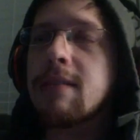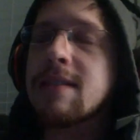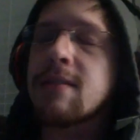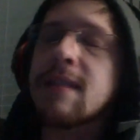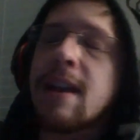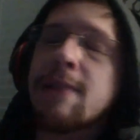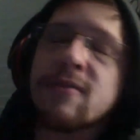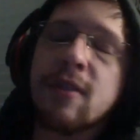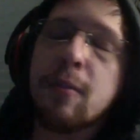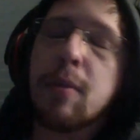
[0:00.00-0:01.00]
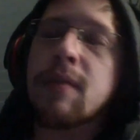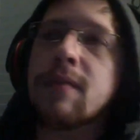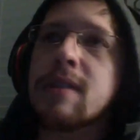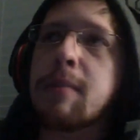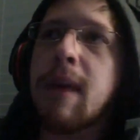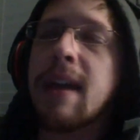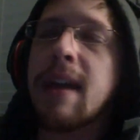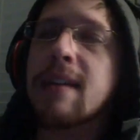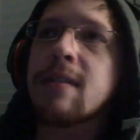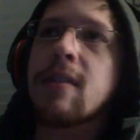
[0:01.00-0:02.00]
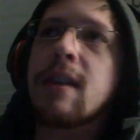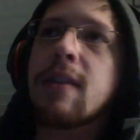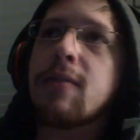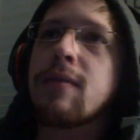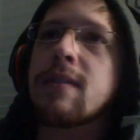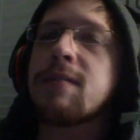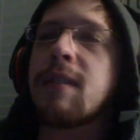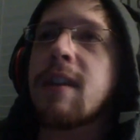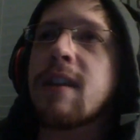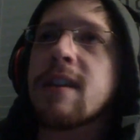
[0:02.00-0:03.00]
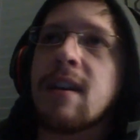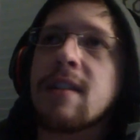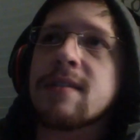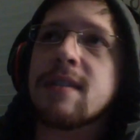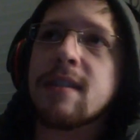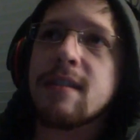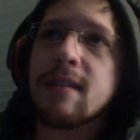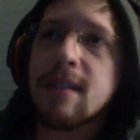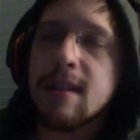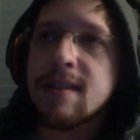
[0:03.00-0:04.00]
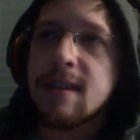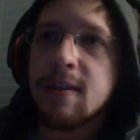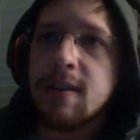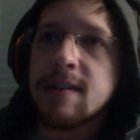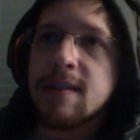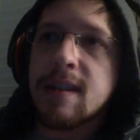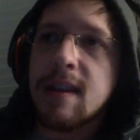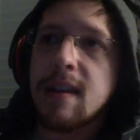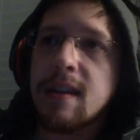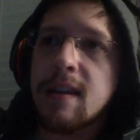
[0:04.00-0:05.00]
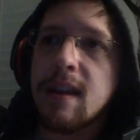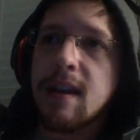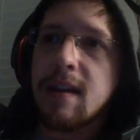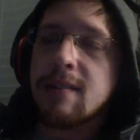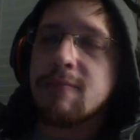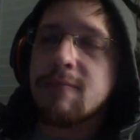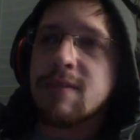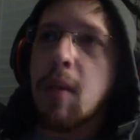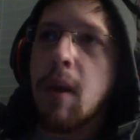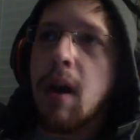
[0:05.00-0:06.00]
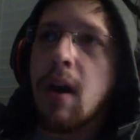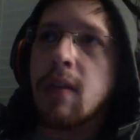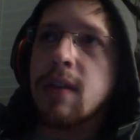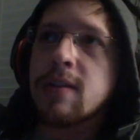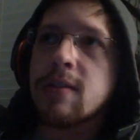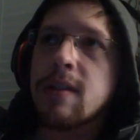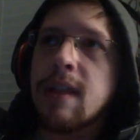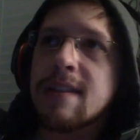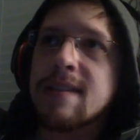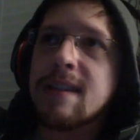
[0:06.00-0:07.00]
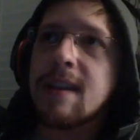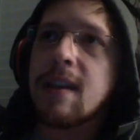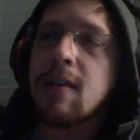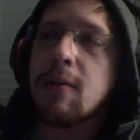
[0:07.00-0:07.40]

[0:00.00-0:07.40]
those games are so perfectly paced, so you get through this very exhausting series in was it Nepal that you're in that city or